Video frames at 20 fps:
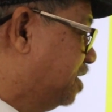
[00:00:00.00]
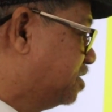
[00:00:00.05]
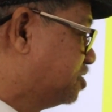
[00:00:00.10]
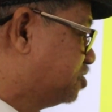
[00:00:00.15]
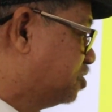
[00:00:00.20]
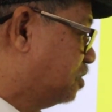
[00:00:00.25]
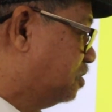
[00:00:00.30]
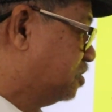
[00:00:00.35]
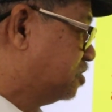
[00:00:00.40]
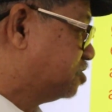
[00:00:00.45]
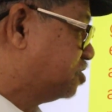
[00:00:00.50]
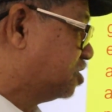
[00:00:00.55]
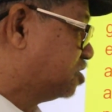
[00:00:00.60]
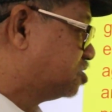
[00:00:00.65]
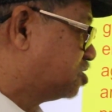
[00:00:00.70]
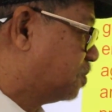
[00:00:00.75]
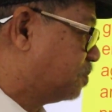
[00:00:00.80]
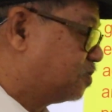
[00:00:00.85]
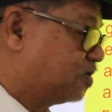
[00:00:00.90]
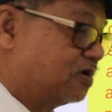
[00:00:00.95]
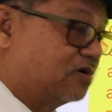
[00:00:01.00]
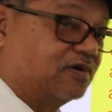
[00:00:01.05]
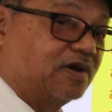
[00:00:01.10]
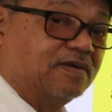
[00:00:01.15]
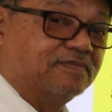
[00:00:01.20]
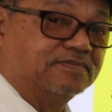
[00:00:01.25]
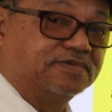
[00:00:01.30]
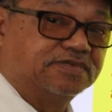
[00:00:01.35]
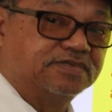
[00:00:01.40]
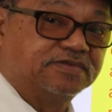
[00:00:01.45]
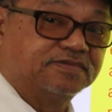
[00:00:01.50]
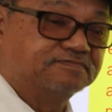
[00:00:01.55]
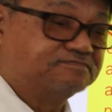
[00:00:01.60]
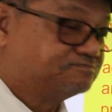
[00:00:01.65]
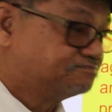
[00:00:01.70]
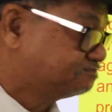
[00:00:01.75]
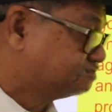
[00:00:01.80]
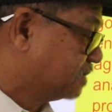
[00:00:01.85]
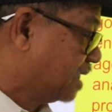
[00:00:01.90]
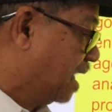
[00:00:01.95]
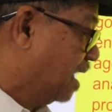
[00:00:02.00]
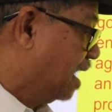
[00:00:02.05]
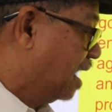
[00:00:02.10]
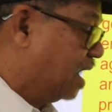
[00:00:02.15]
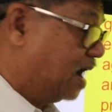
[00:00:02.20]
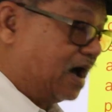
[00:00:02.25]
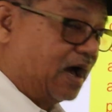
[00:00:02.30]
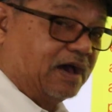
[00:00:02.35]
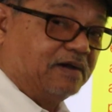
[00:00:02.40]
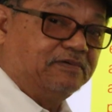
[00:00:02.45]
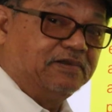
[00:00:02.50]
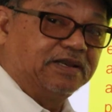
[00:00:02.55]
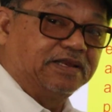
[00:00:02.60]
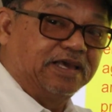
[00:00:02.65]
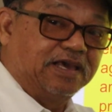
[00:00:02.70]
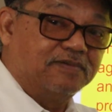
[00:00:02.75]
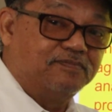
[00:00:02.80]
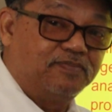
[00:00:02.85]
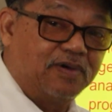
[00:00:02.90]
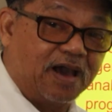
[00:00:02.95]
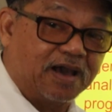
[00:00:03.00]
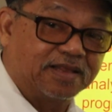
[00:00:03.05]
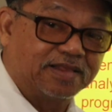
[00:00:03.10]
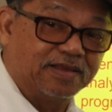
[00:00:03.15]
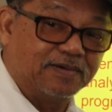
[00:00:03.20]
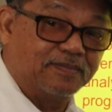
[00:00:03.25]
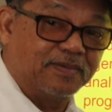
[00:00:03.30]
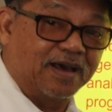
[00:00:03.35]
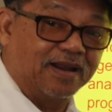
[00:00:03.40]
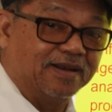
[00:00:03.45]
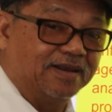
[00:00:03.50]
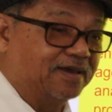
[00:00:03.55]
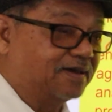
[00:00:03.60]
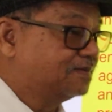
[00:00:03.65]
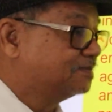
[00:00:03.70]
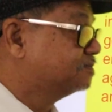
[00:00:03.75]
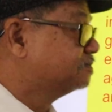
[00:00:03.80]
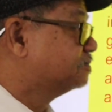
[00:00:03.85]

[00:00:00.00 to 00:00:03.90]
these solutions and programs, I will give back the money.